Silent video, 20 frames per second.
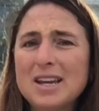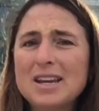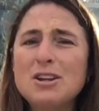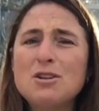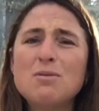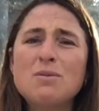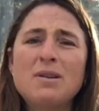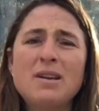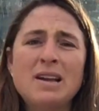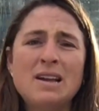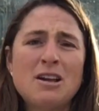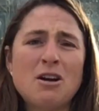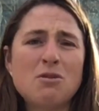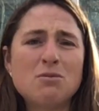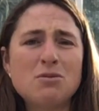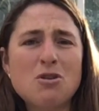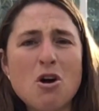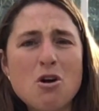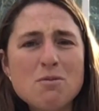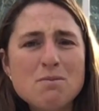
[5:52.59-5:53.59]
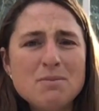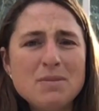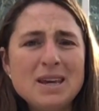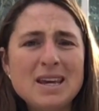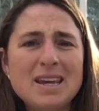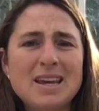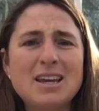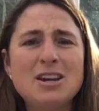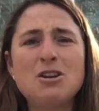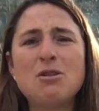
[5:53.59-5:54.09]
Can you go no
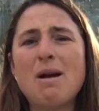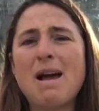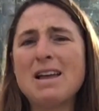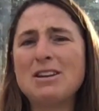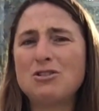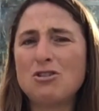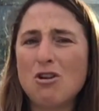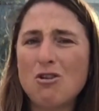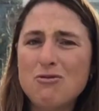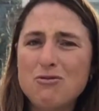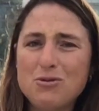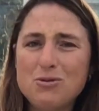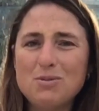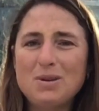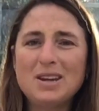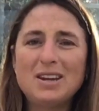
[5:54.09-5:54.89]
meat? Can you add tofu?